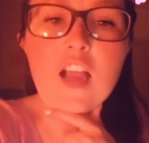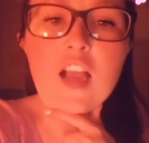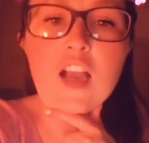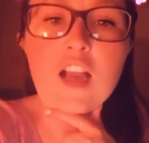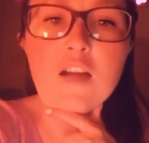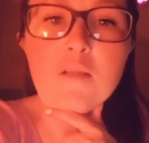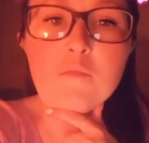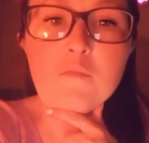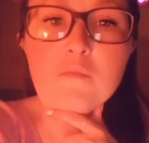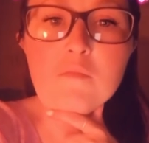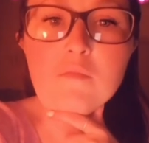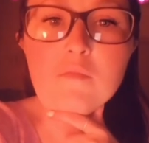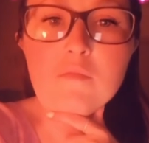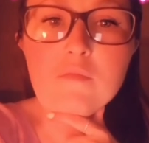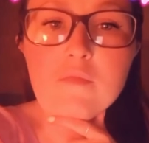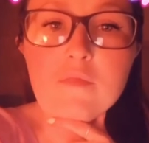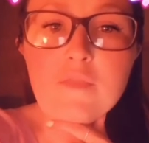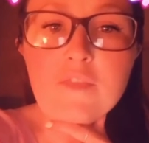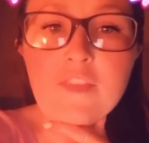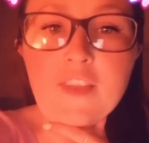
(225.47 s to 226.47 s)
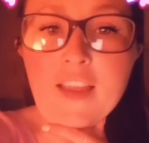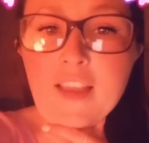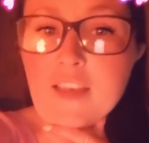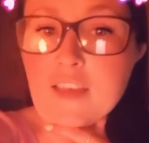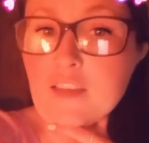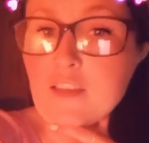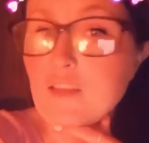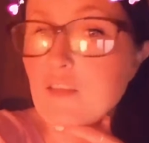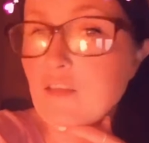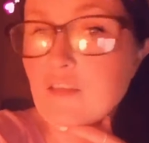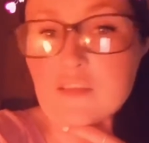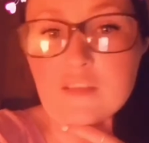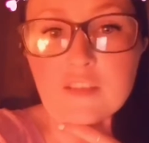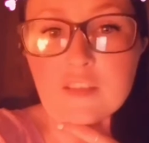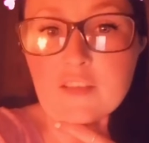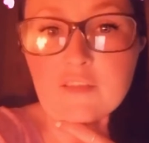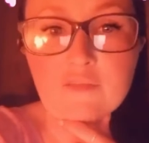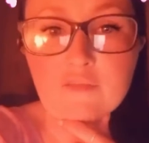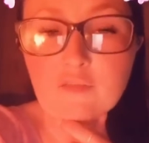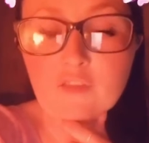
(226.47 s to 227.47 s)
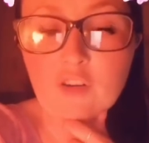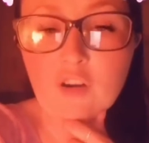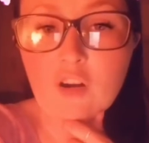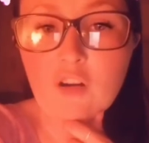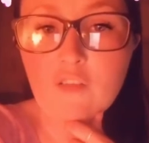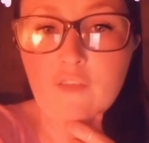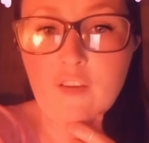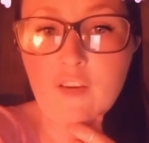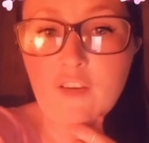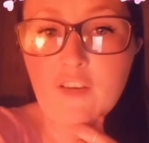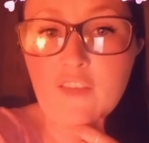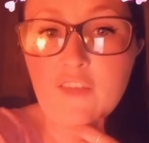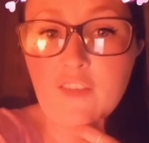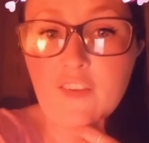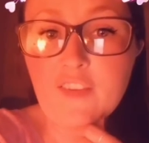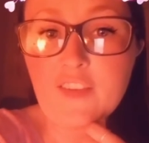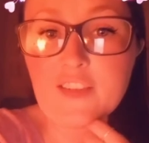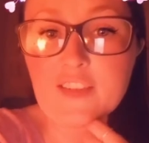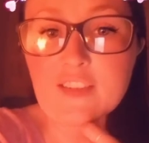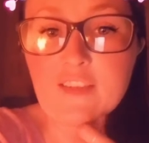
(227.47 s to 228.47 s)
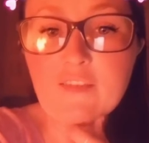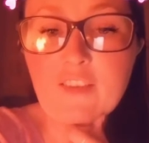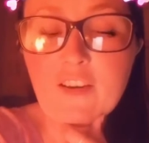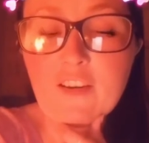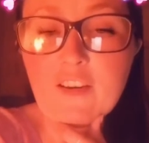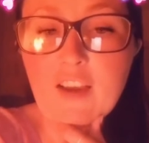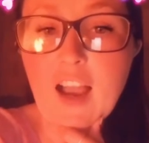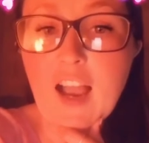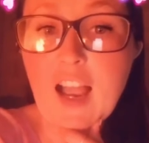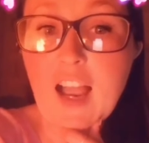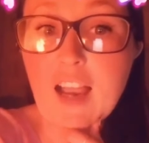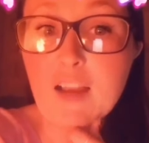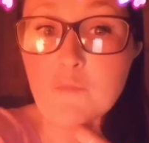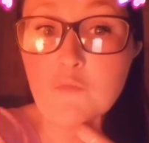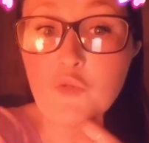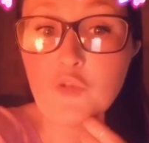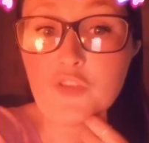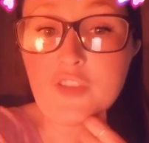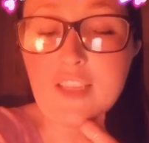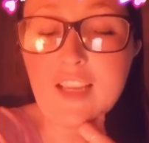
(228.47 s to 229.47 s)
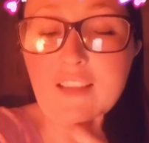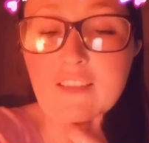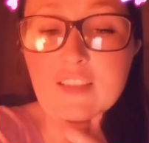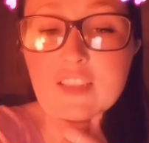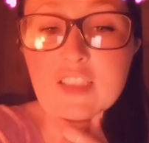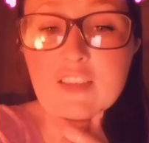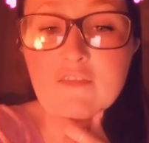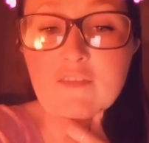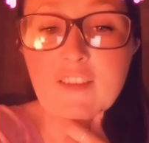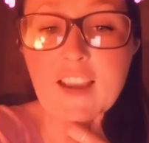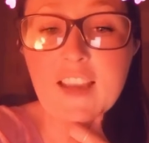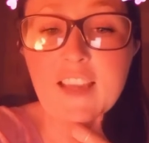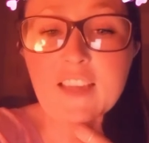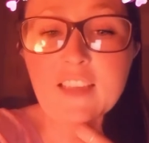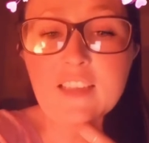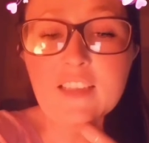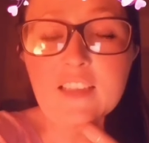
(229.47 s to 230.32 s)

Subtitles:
then you've got there's a very high mortality rate.